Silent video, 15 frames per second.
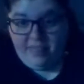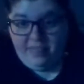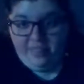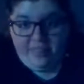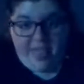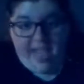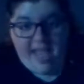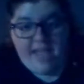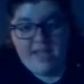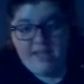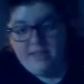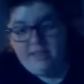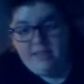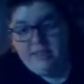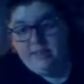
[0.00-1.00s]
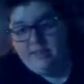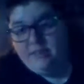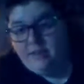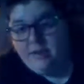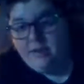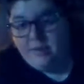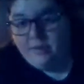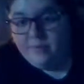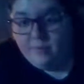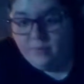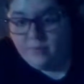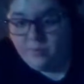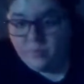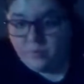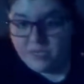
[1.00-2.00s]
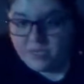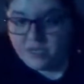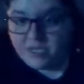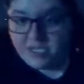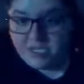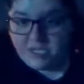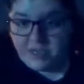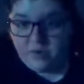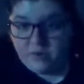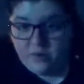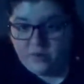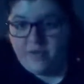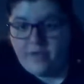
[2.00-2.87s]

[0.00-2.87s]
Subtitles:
That, where did you get the air cooler?